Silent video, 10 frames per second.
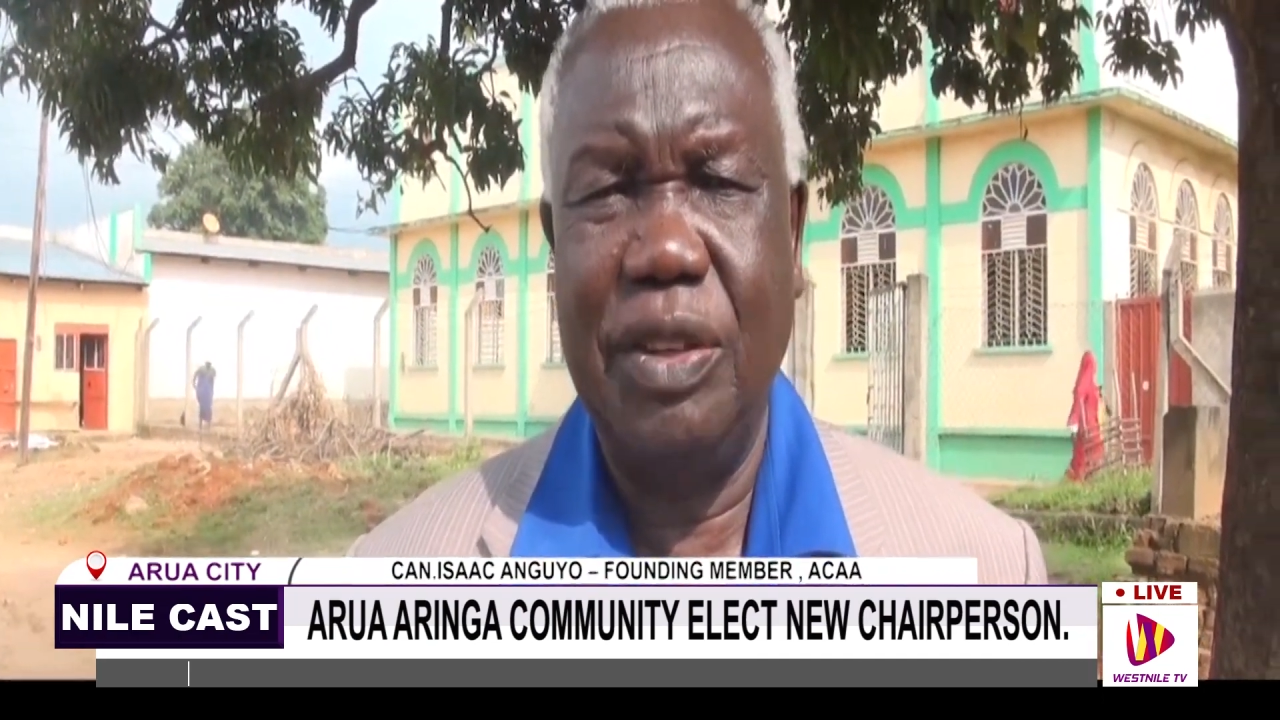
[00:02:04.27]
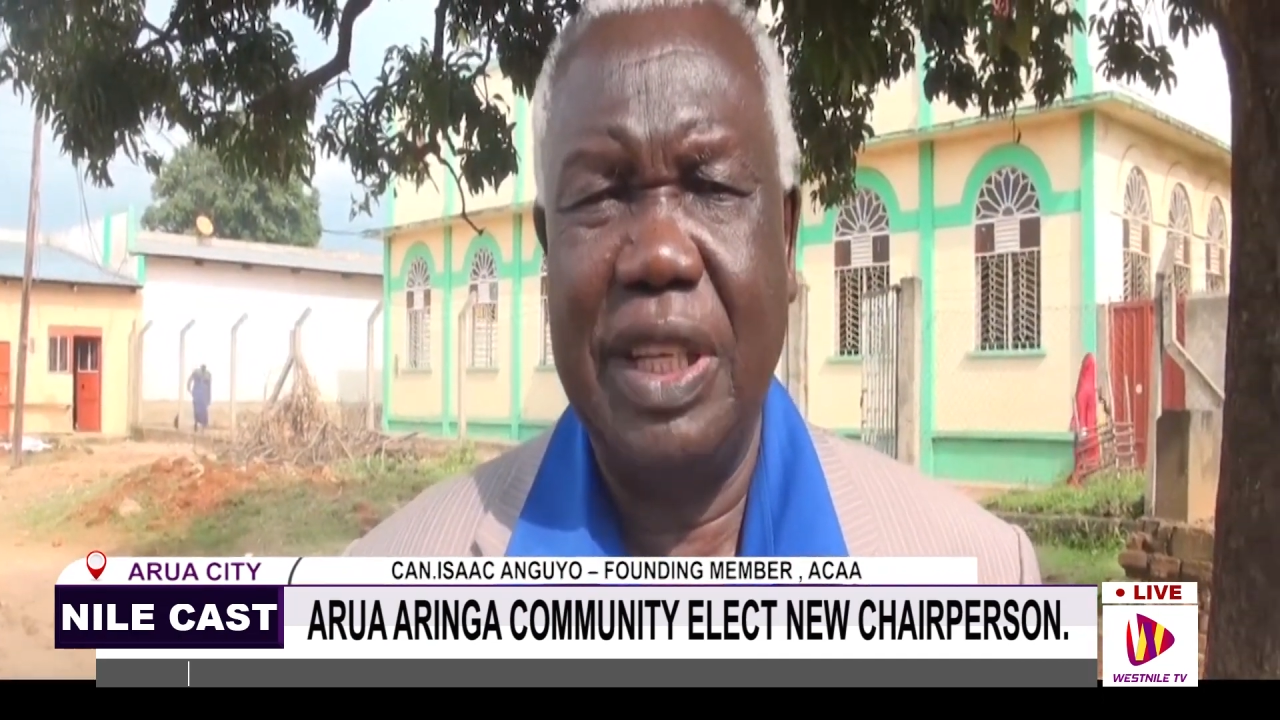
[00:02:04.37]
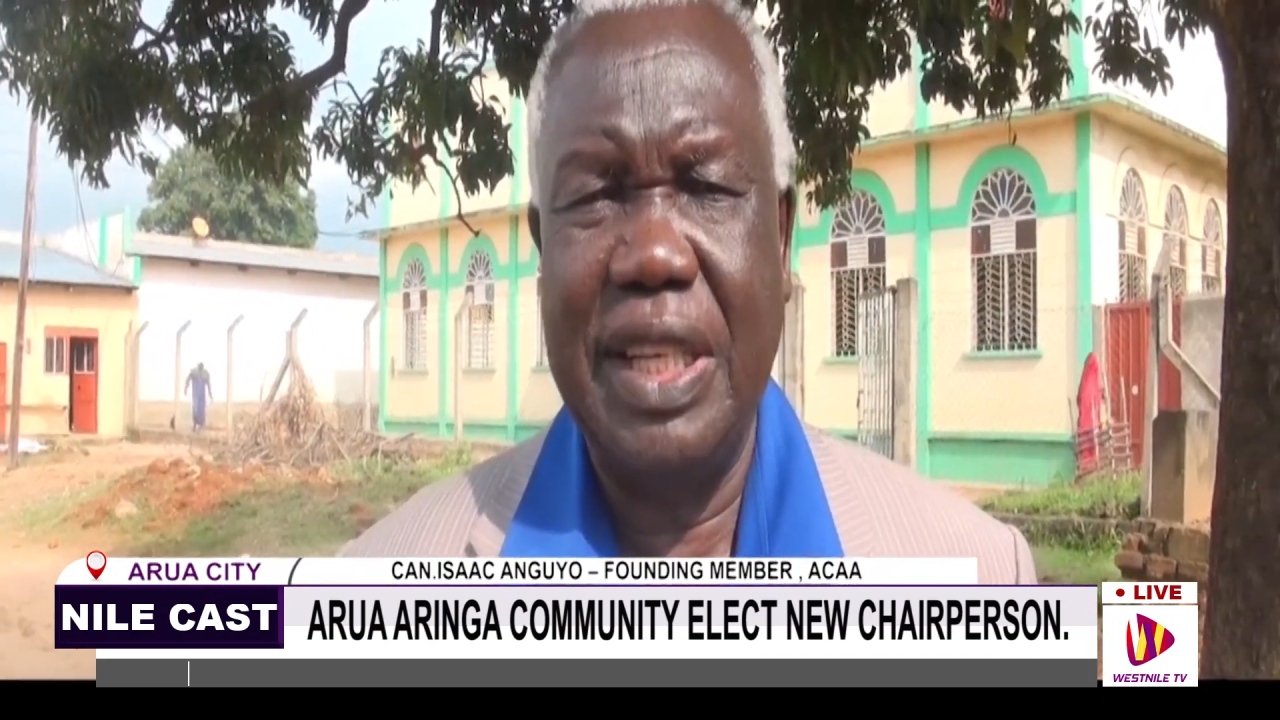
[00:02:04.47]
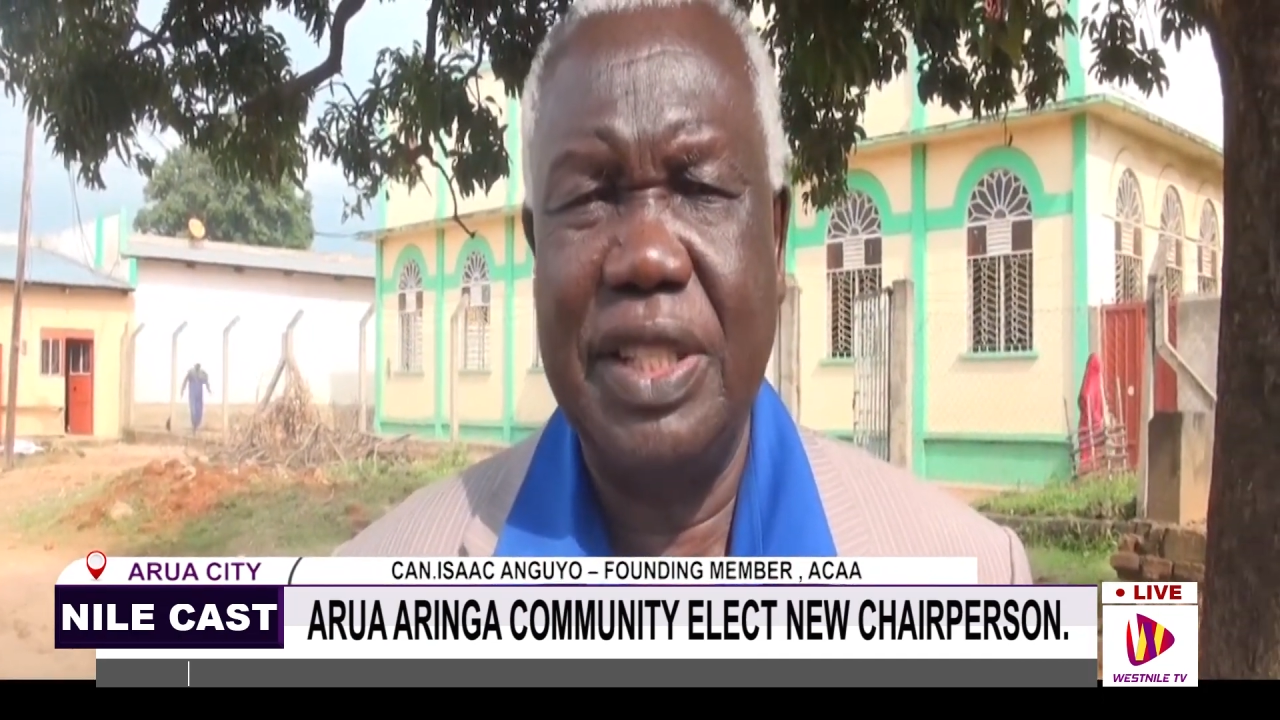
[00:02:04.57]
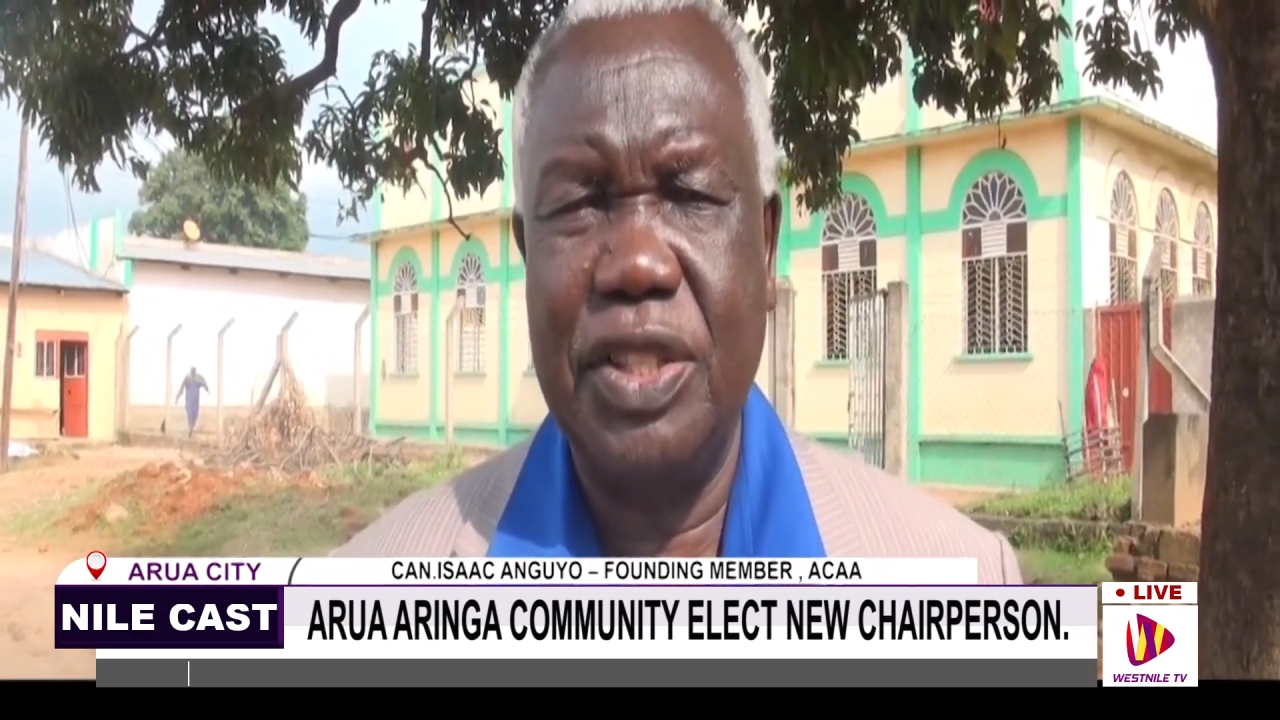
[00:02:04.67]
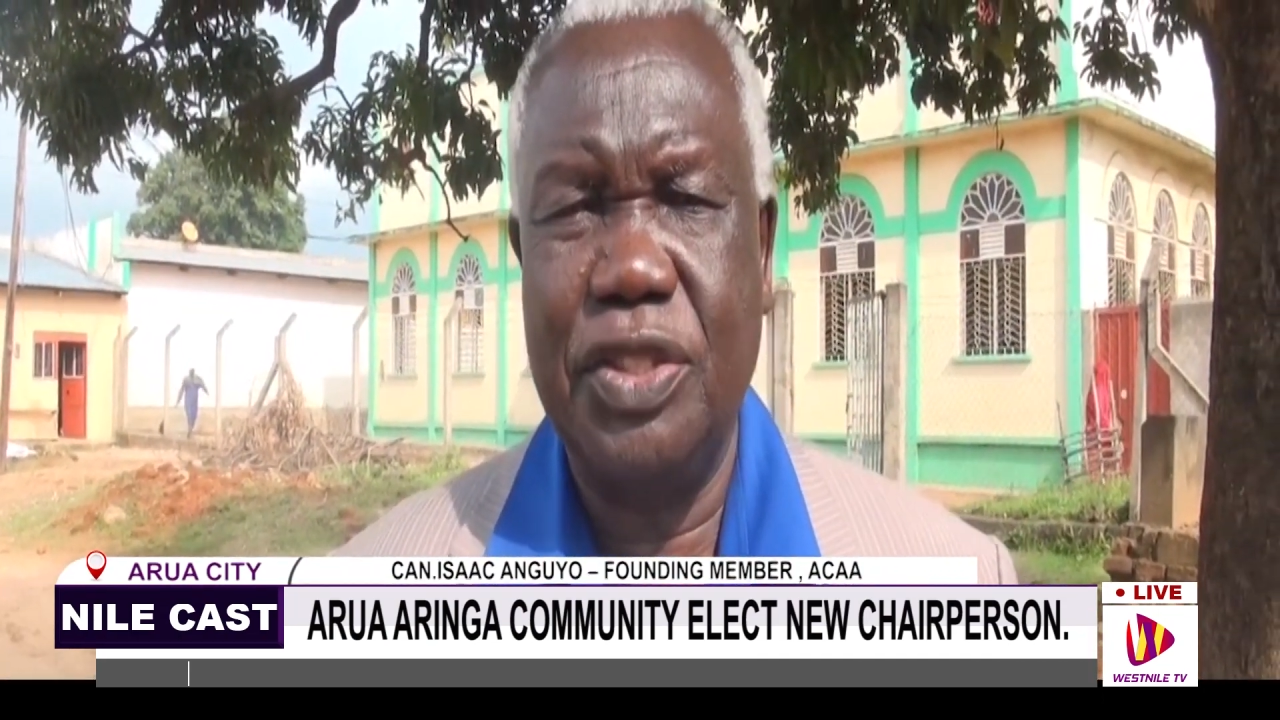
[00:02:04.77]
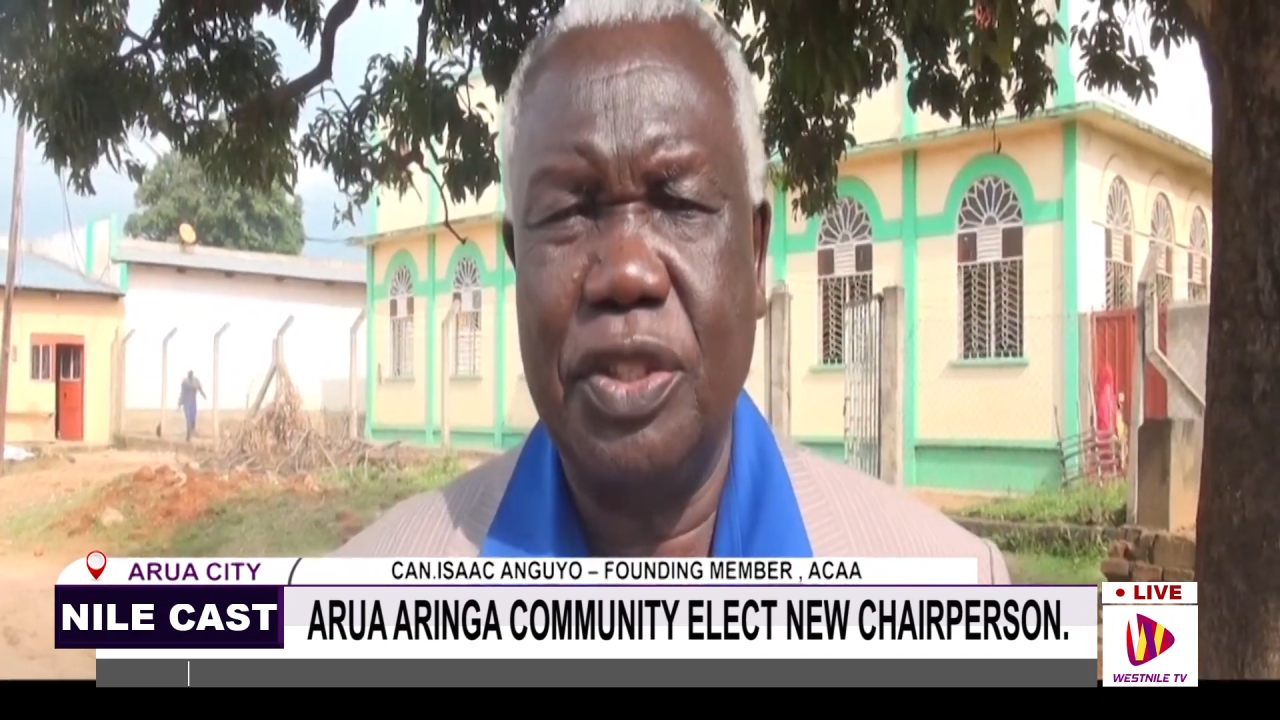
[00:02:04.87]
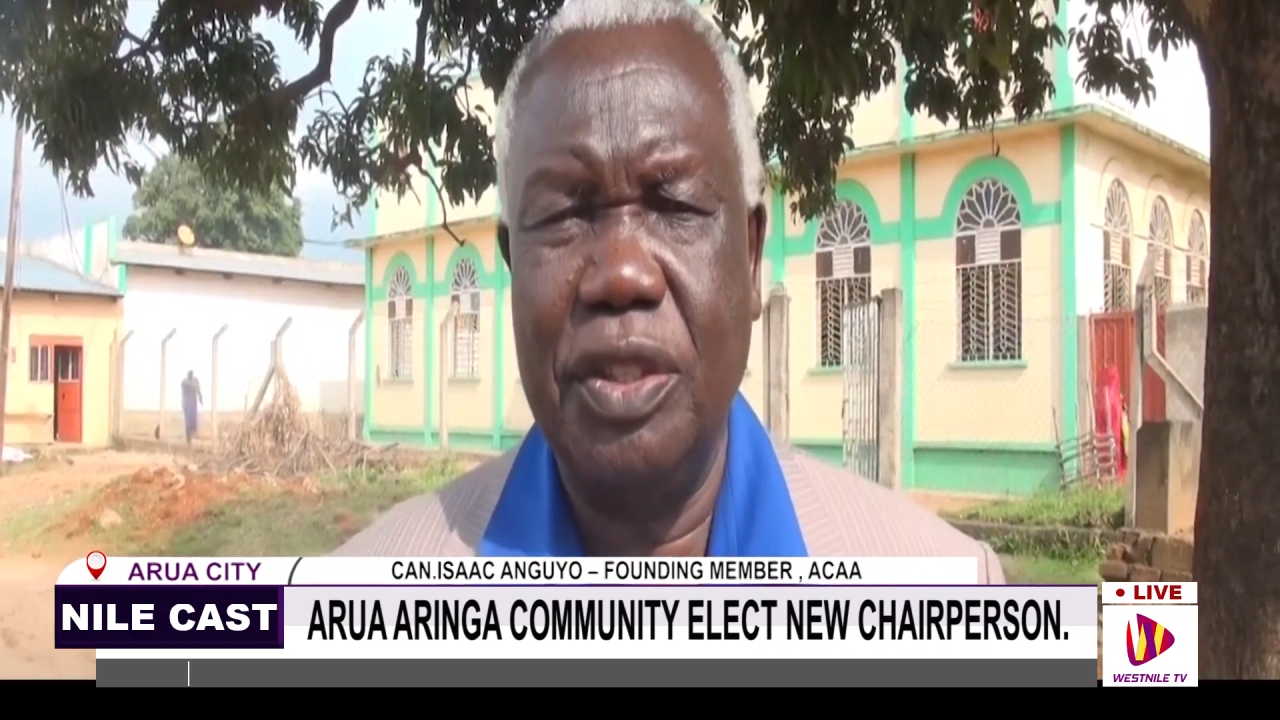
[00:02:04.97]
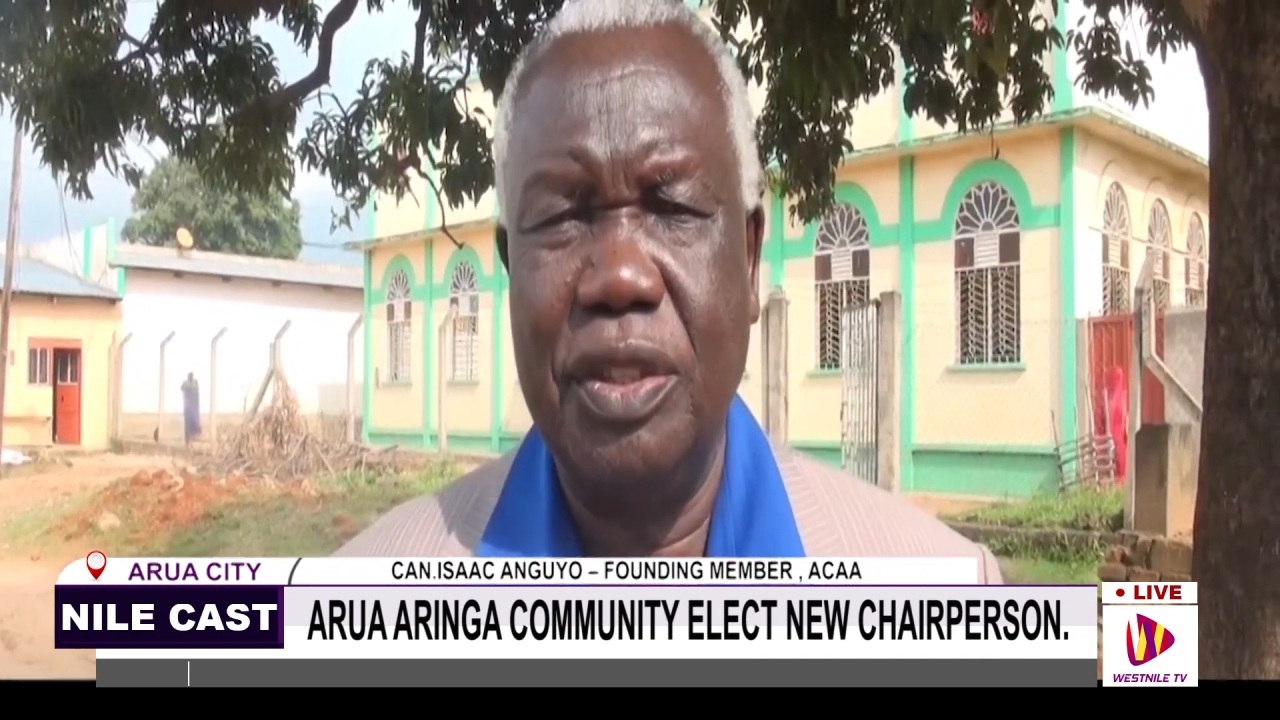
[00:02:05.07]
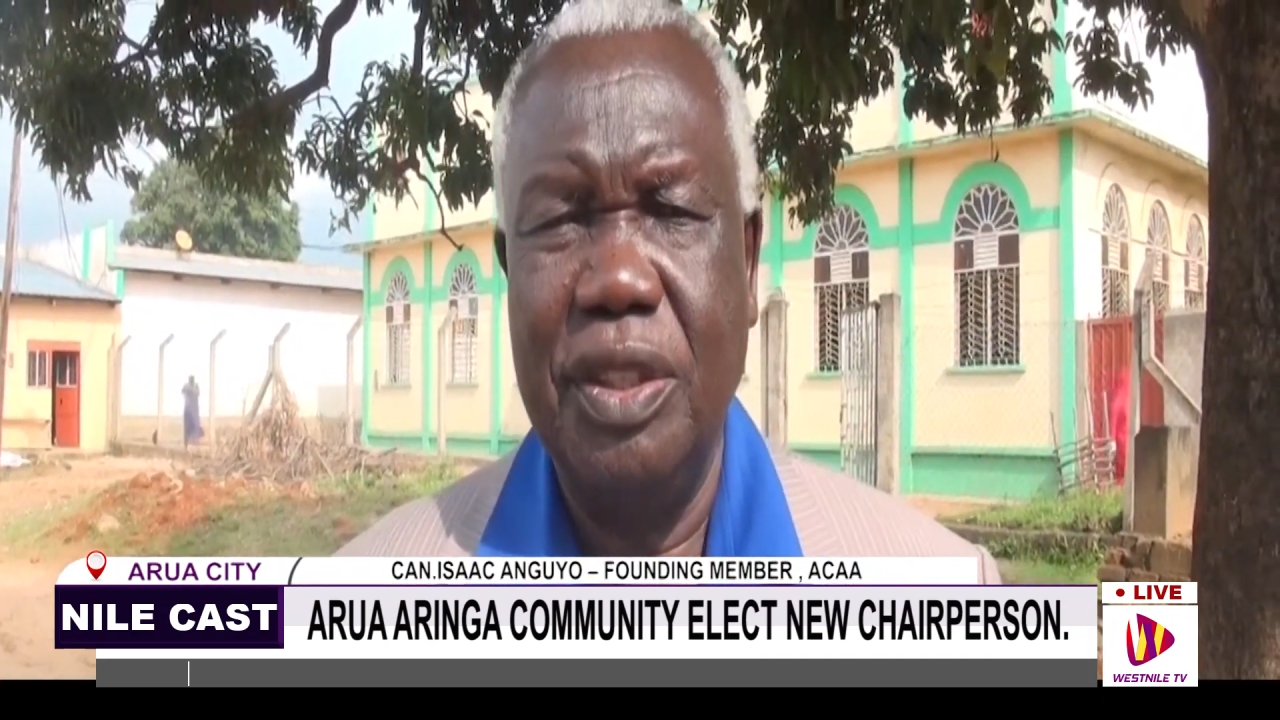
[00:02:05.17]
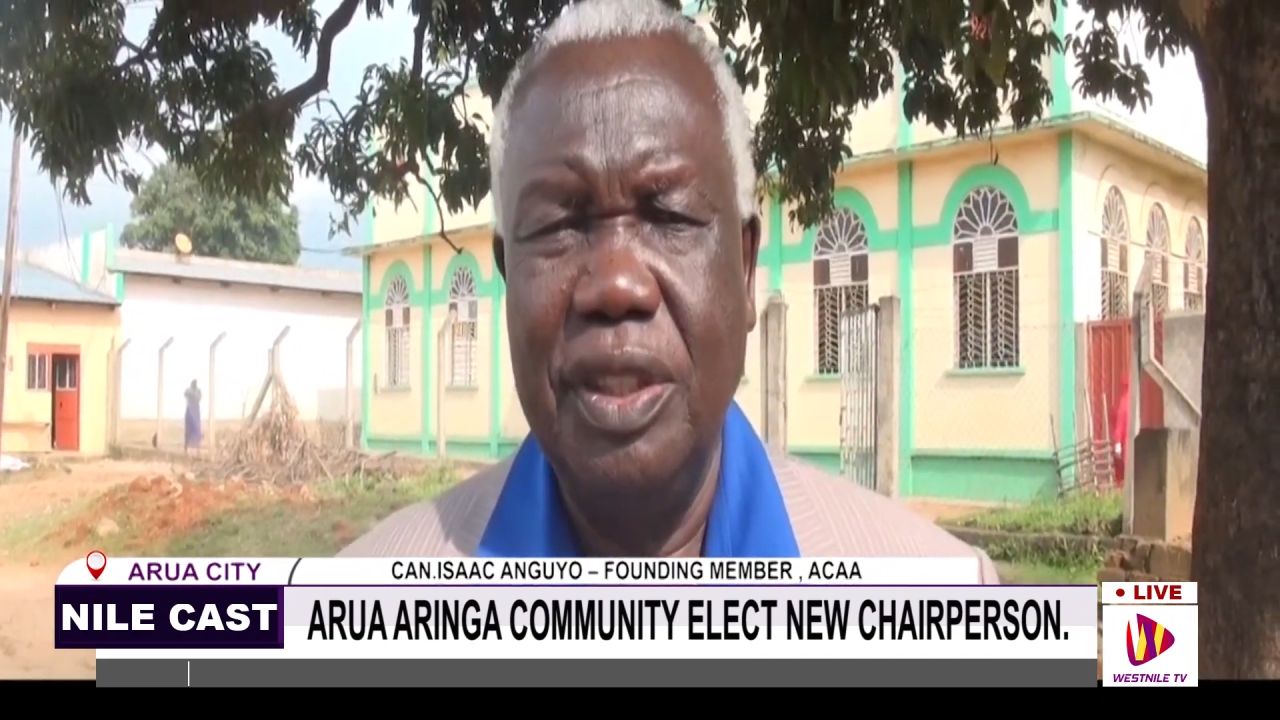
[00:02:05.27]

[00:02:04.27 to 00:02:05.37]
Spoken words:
organization